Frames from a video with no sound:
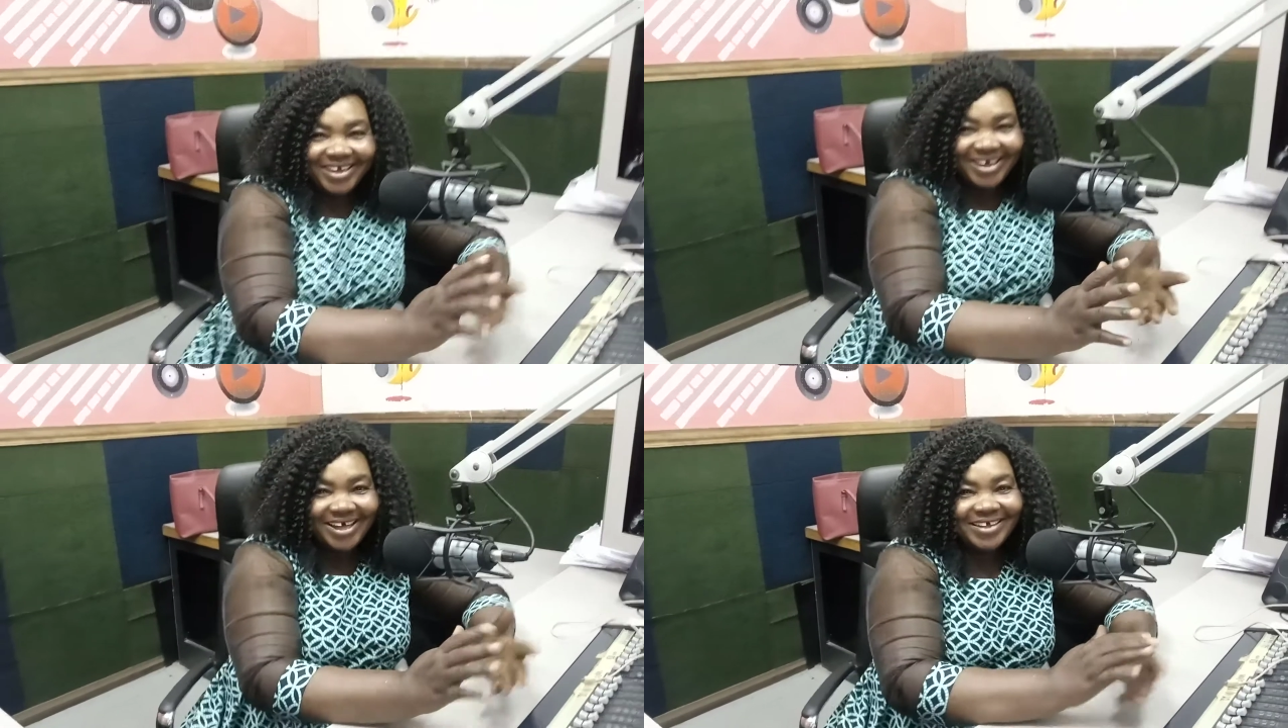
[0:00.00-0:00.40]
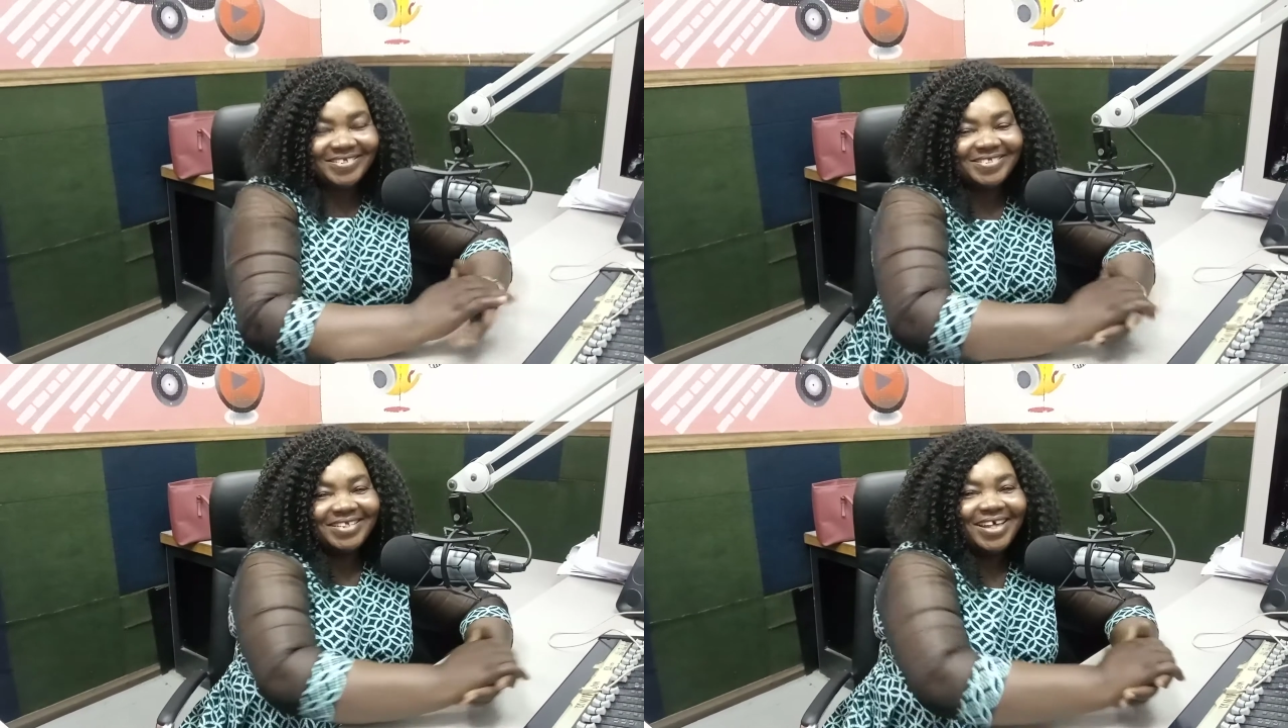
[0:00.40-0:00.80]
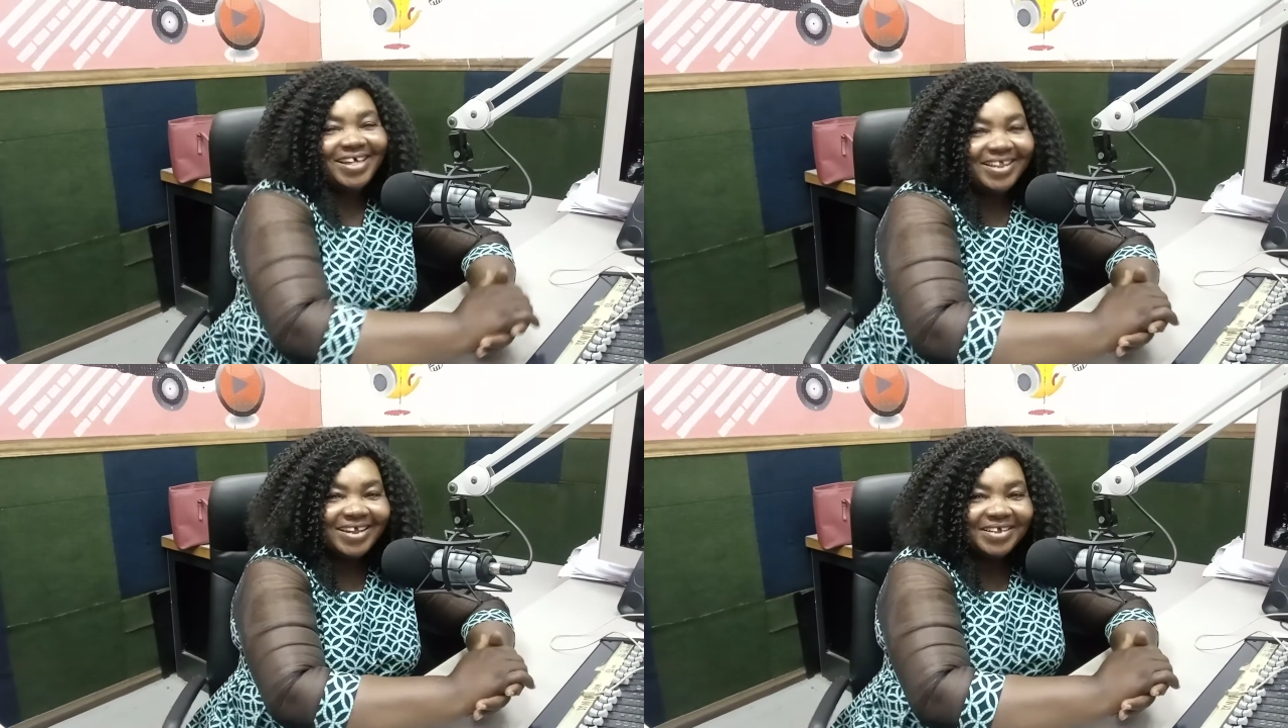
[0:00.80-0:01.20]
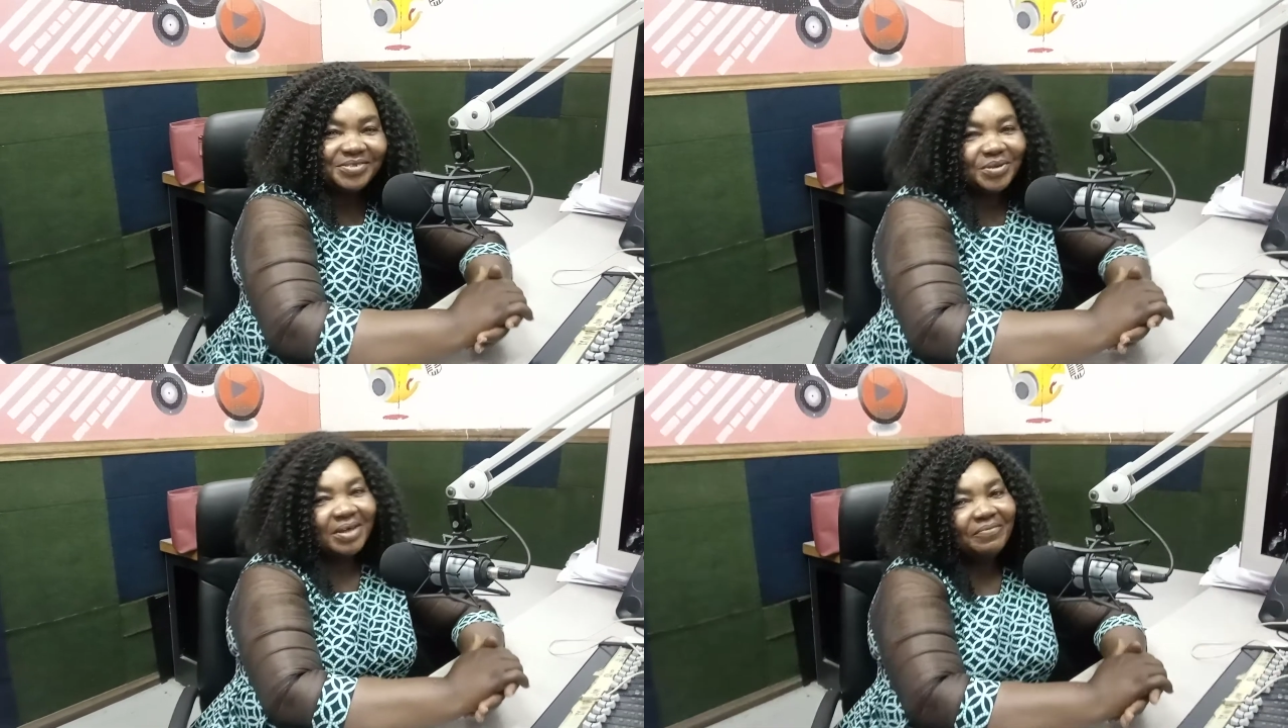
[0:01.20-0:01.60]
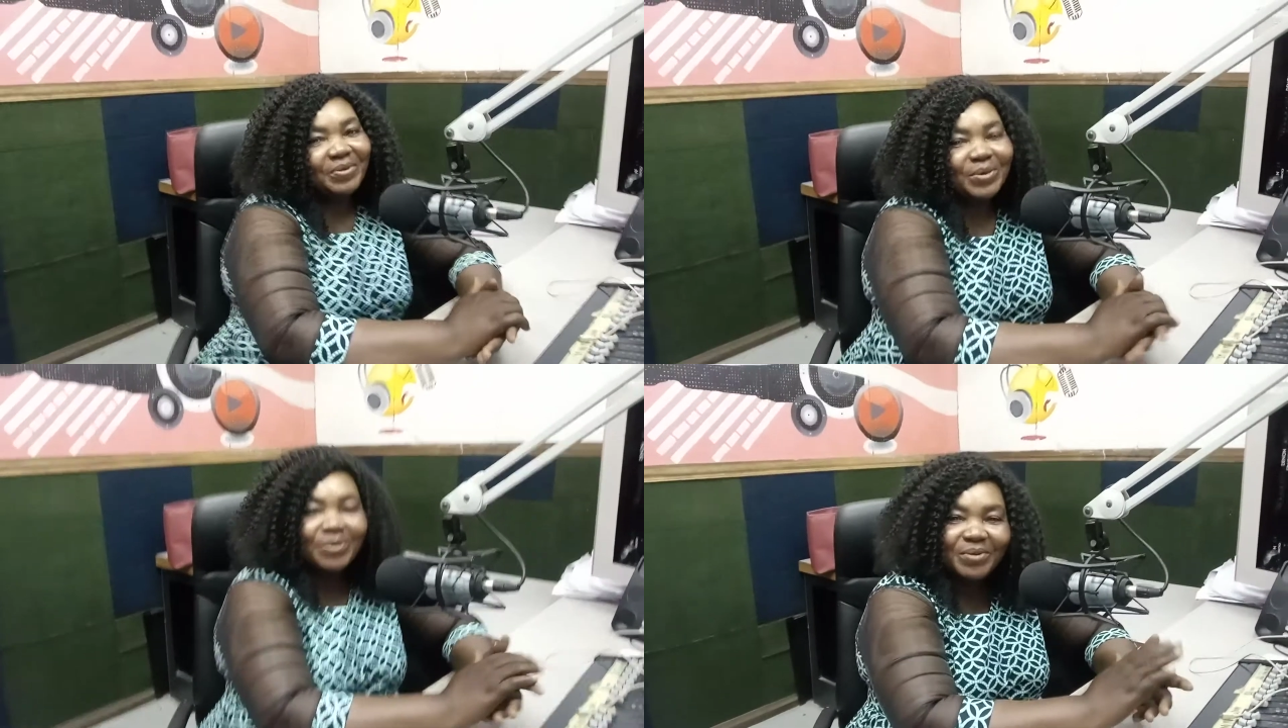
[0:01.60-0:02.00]
Hey guys, nice to have
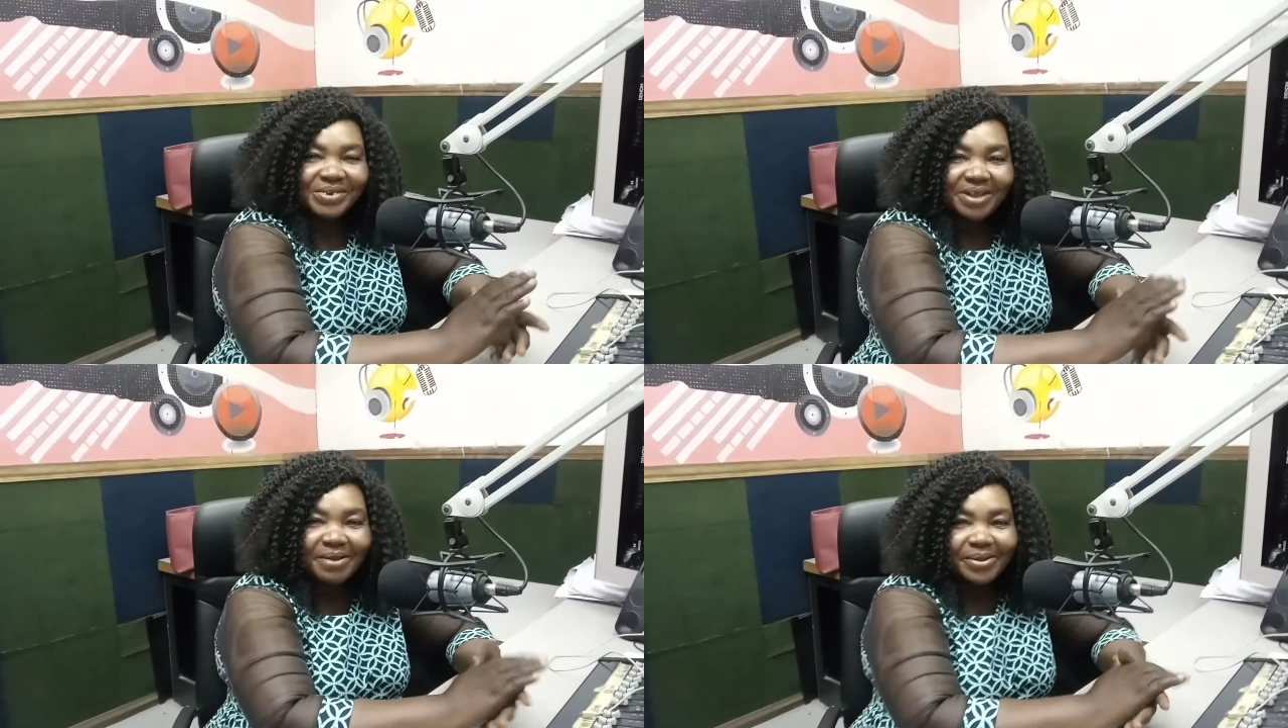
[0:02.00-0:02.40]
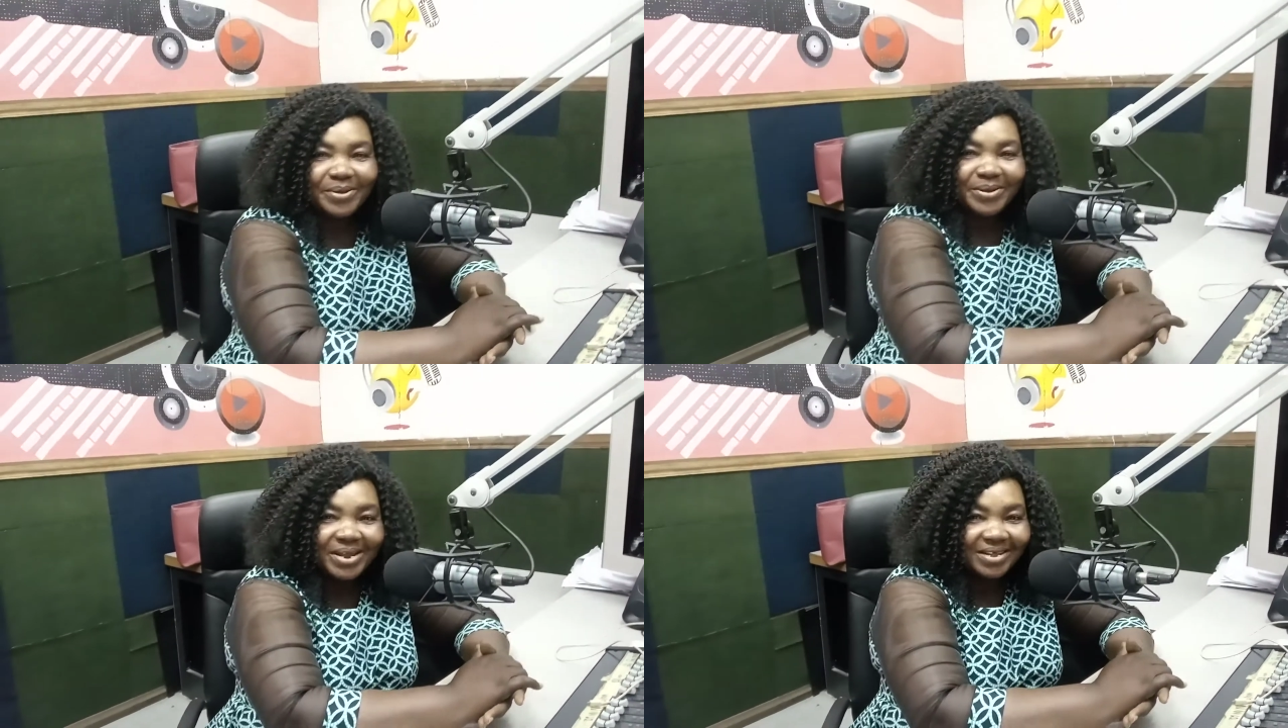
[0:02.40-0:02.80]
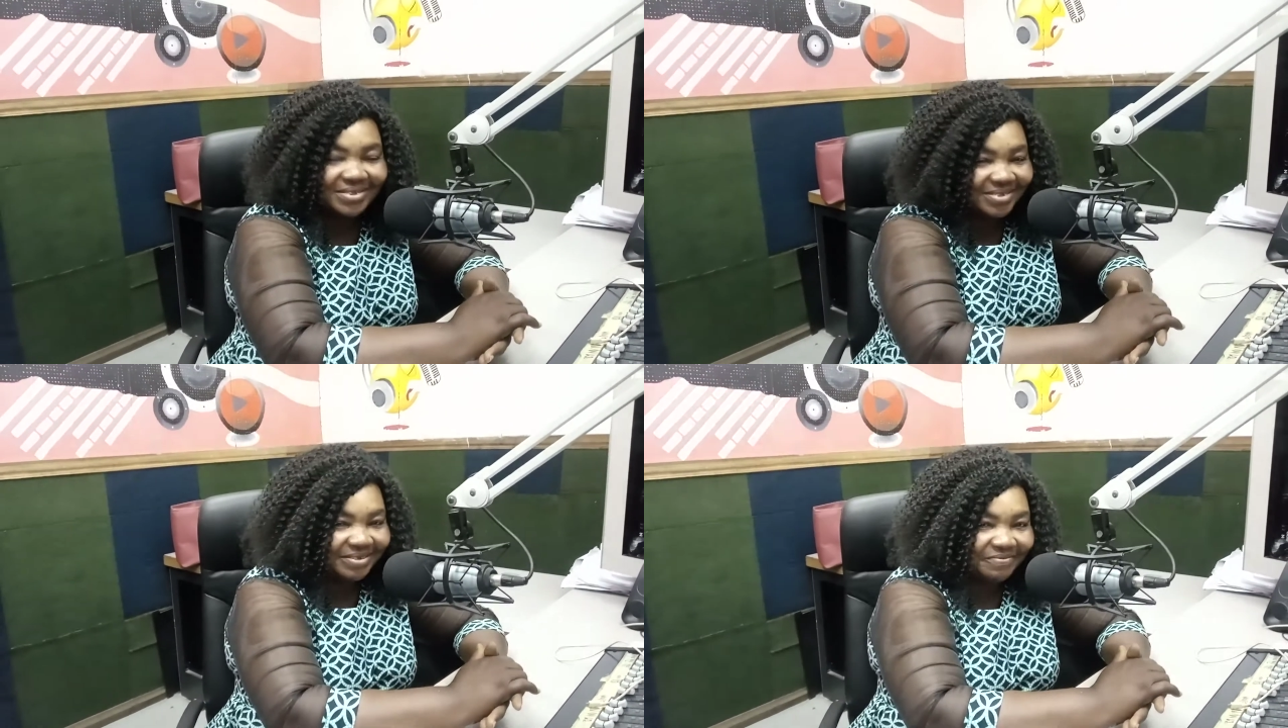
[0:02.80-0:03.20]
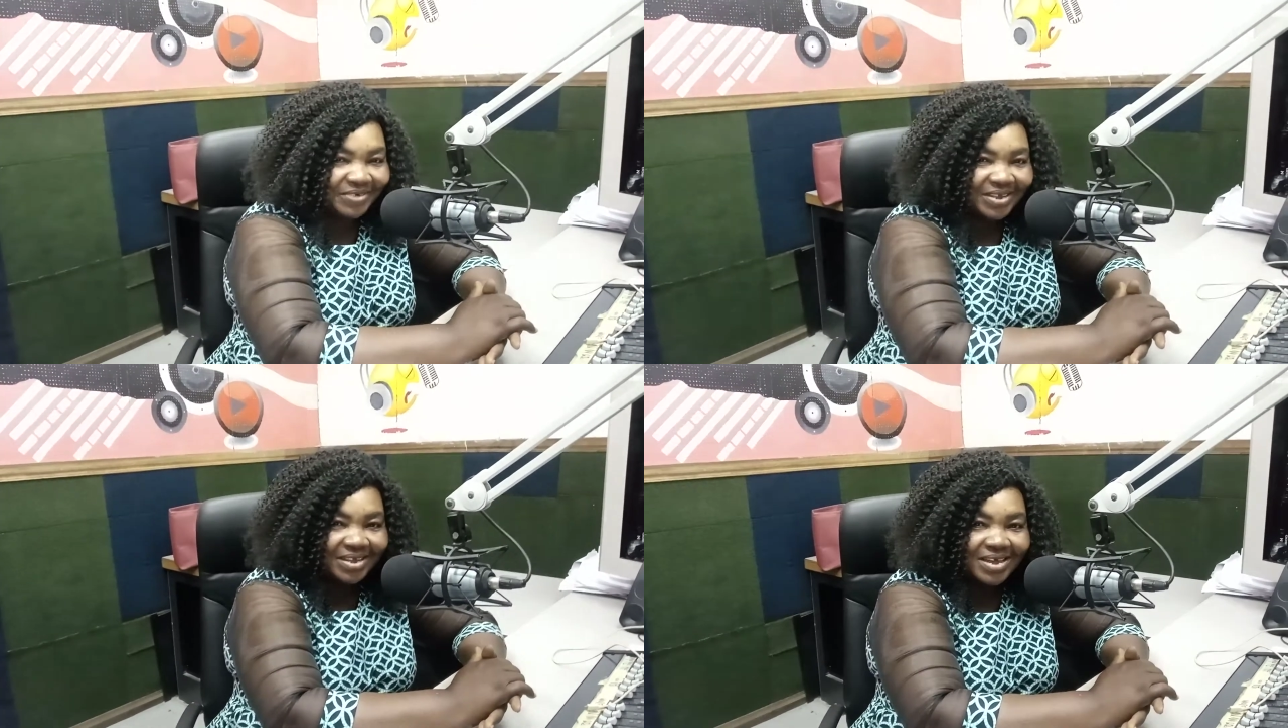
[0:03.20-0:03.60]
you on Rachel Onah TV.